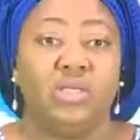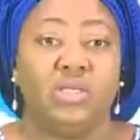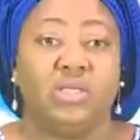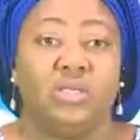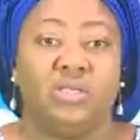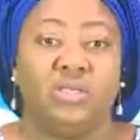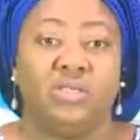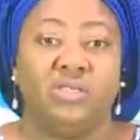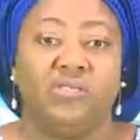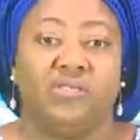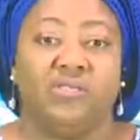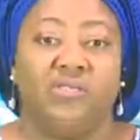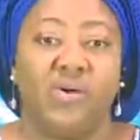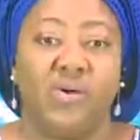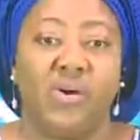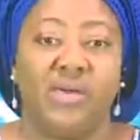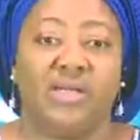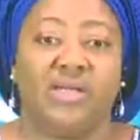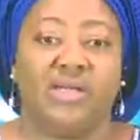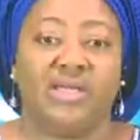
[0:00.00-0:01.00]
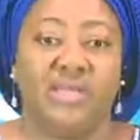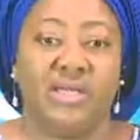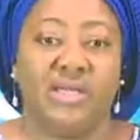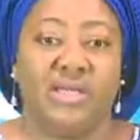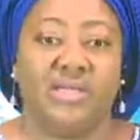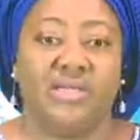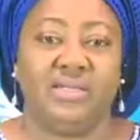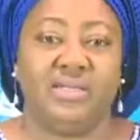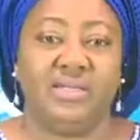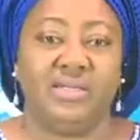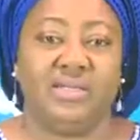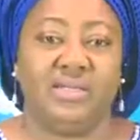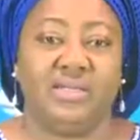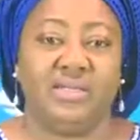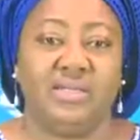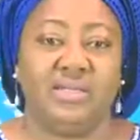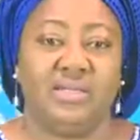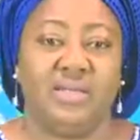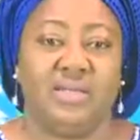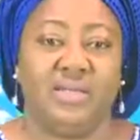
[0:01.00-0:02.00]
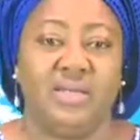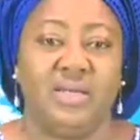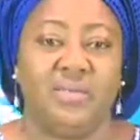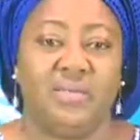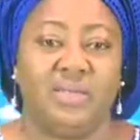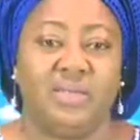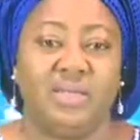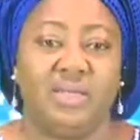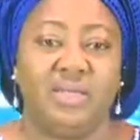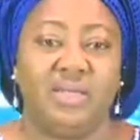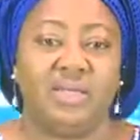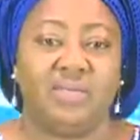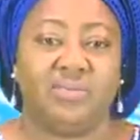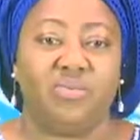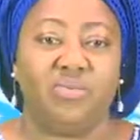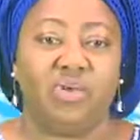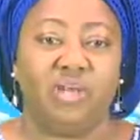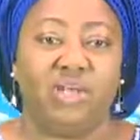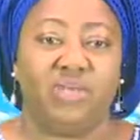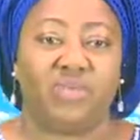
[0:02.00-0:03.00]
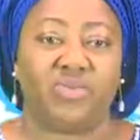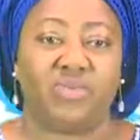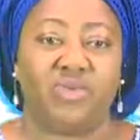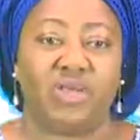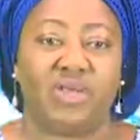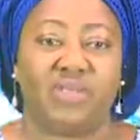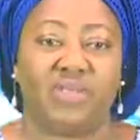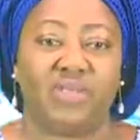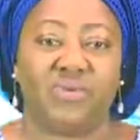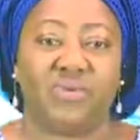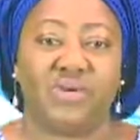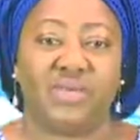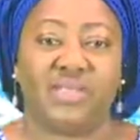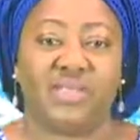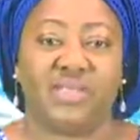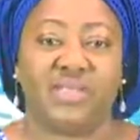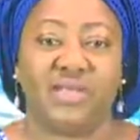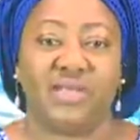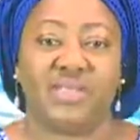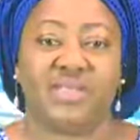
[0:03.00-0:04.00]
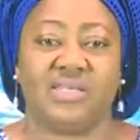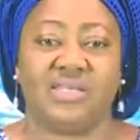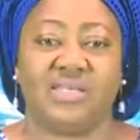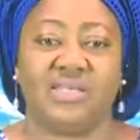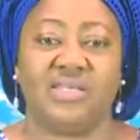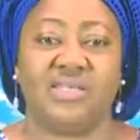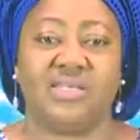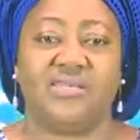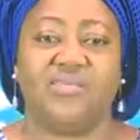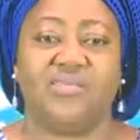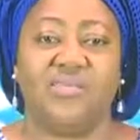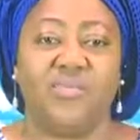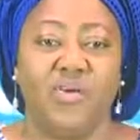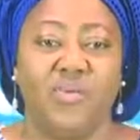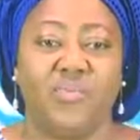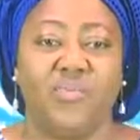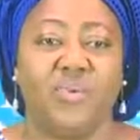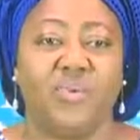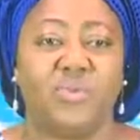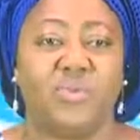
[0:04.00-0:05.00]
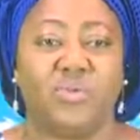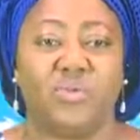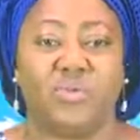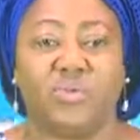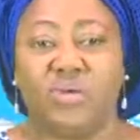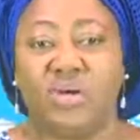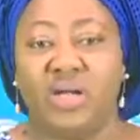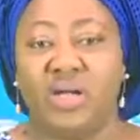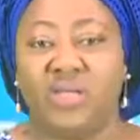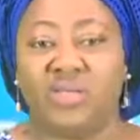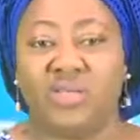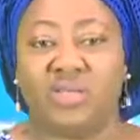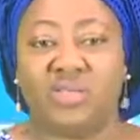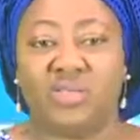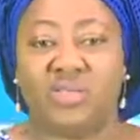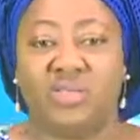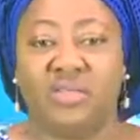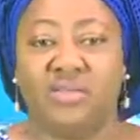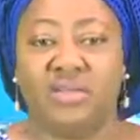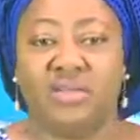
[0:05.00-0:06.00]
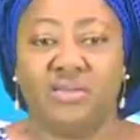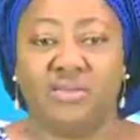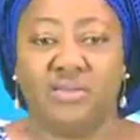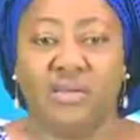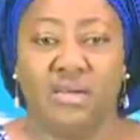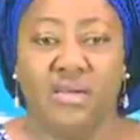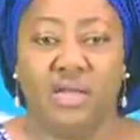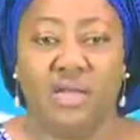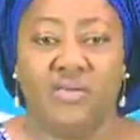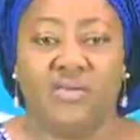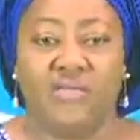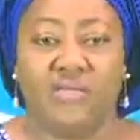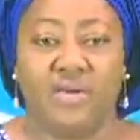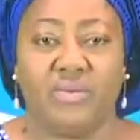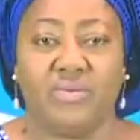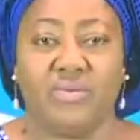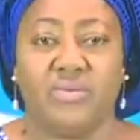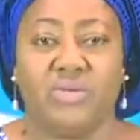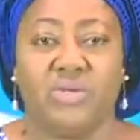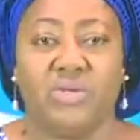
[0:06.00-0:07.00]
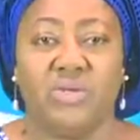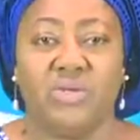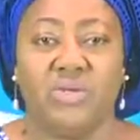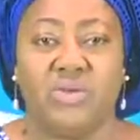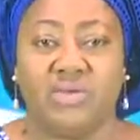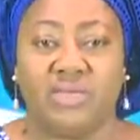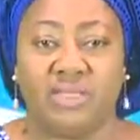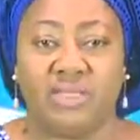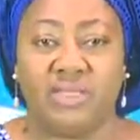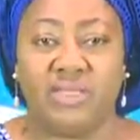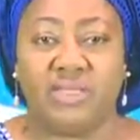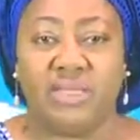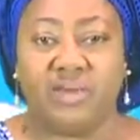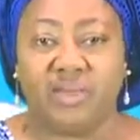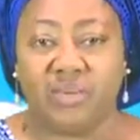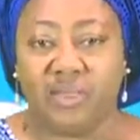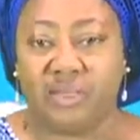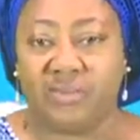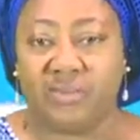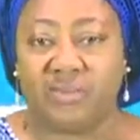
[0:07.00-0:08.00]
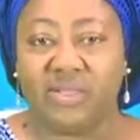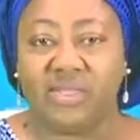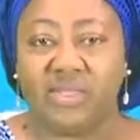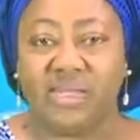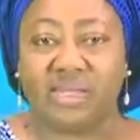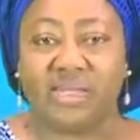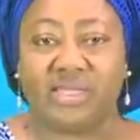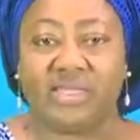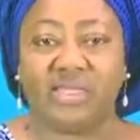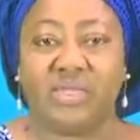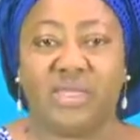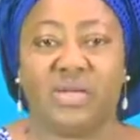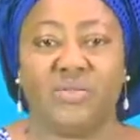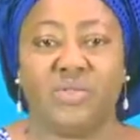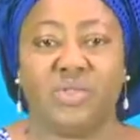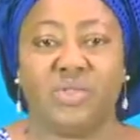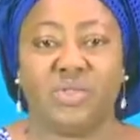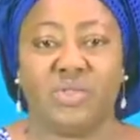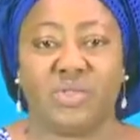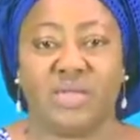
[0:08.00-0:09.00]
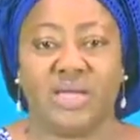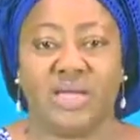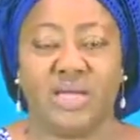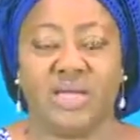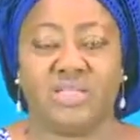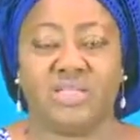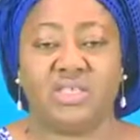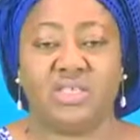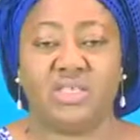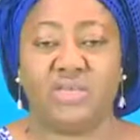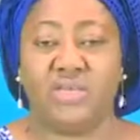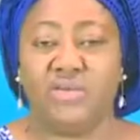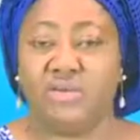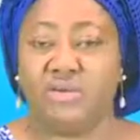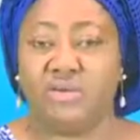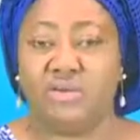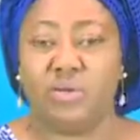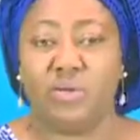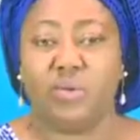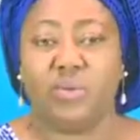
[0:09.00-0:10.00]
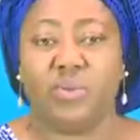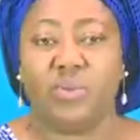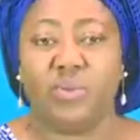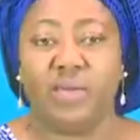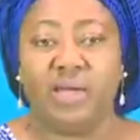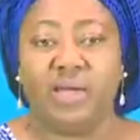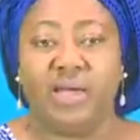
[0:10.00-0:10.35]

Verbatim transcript: On the foreign scene, the Lebanese military has arrested 64 people trying to sail from northern Lebanon in an attempt to get to Europe.